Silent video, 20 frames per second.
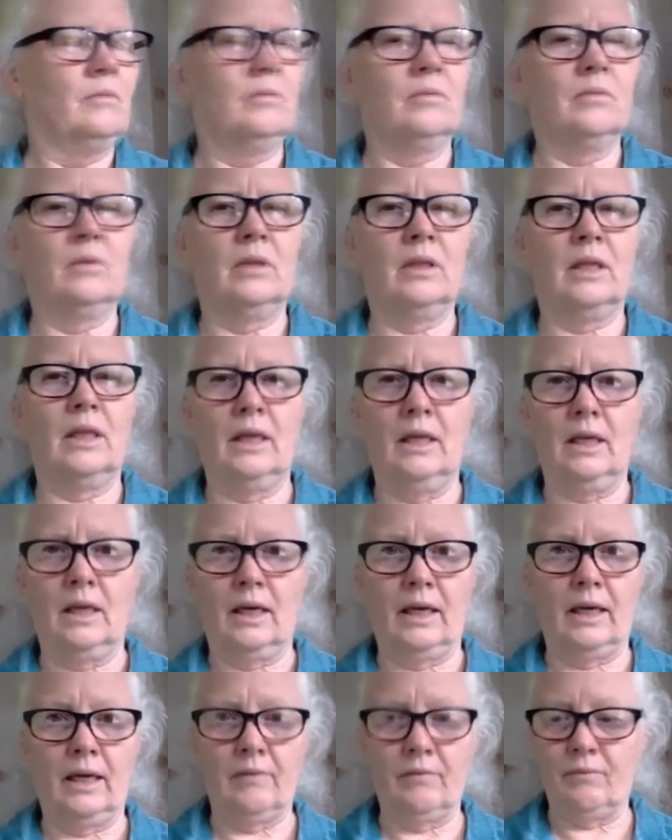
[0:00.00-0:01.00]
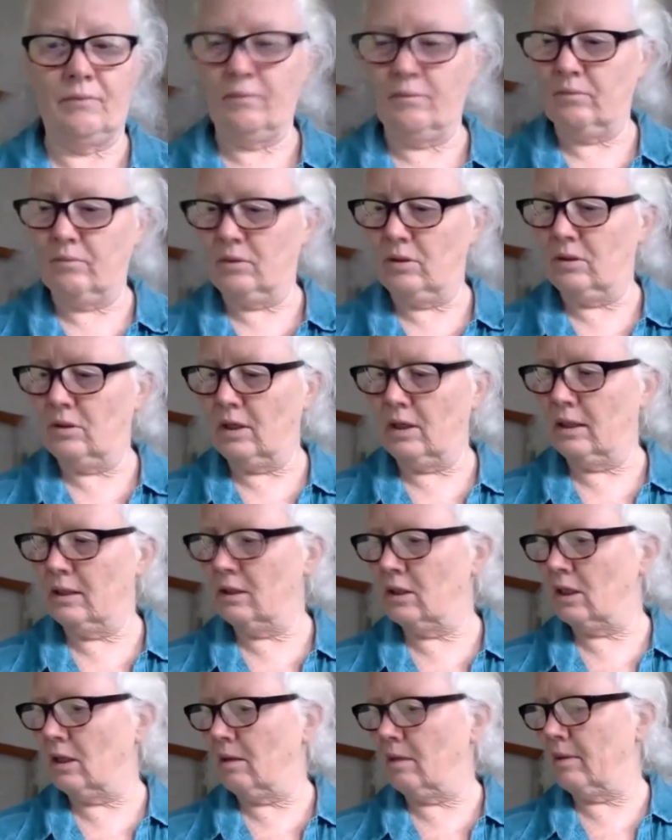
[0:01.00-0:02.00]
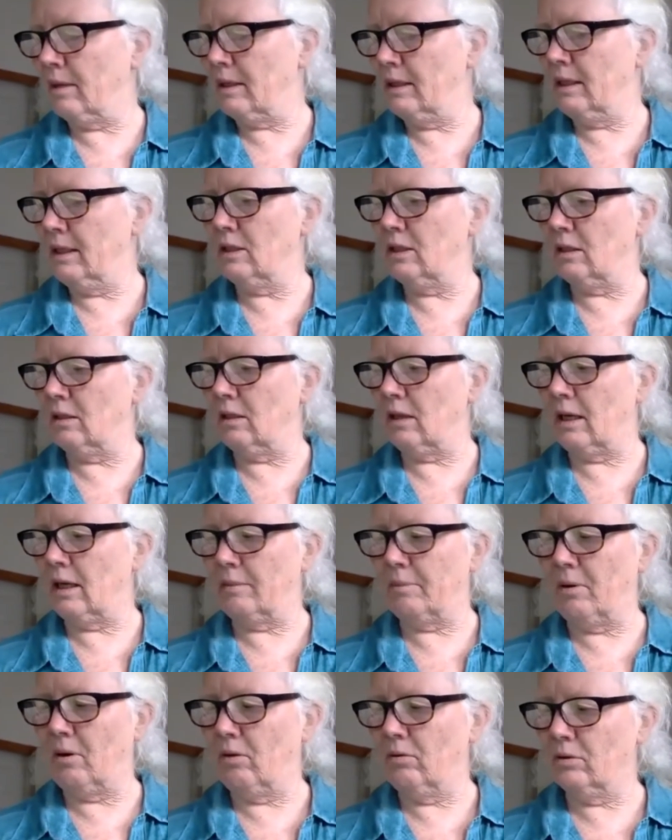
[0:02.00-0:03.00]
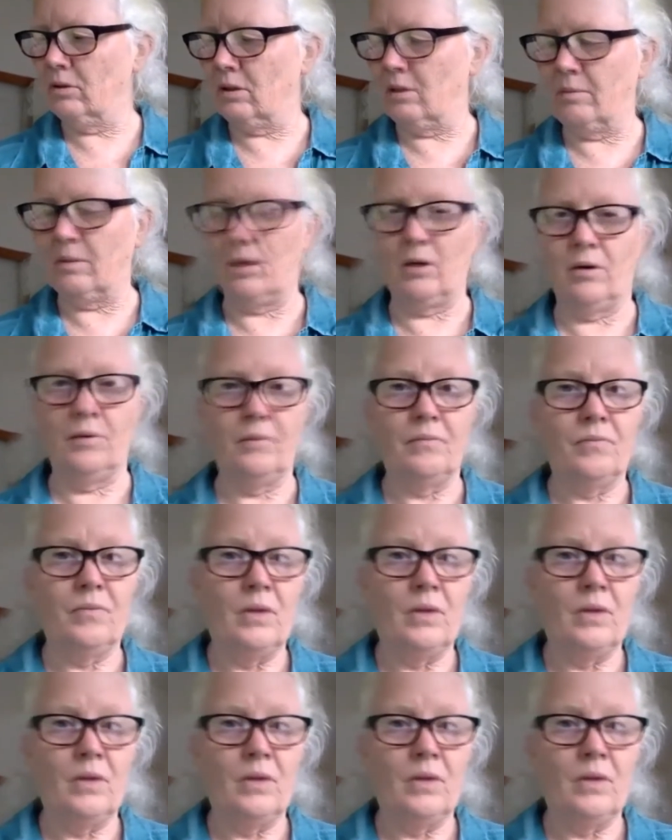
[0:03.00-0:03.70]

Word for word: I think I have done some. I need to like post them though.